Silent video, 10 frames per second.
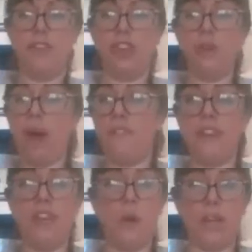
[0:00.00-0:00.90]
you do have
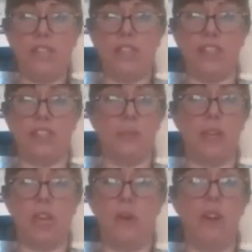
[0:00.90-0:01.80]
any questions as we
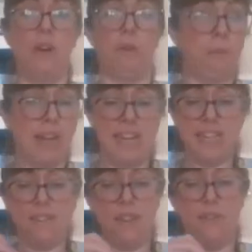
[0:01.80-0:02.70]
go along,
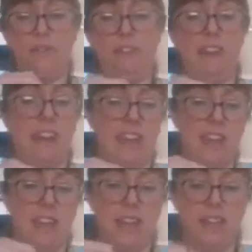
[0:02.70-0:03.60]
please feel
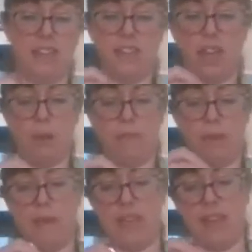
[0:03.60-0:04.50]
free to type
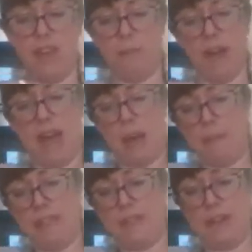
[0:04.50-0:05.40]
them in. I'm
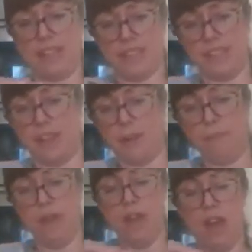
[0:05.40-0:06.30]
happy to answer
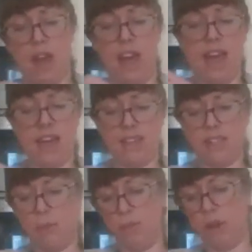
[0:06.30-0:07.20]
them. I had
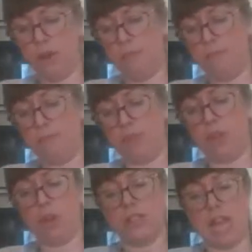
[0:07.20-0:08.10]
someone
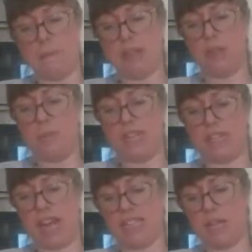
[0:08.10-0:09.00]
contact me in the week
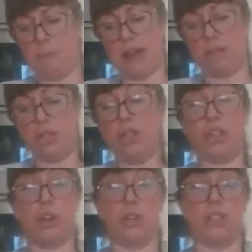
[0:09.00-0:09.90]
to ask about sugar
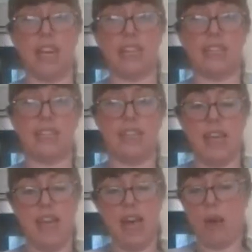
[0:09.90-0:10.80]
content
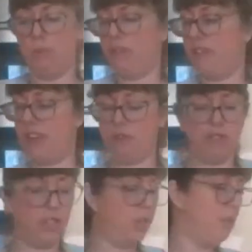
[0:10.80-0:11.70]
and whether they could
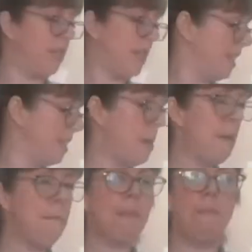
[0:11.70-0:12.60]
reduce it.
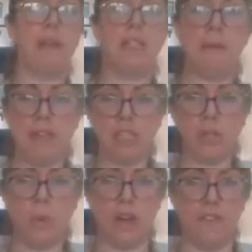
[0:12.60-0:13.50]
Because it
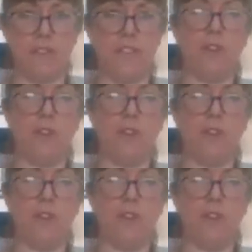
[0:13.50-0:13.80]
makes 12, you've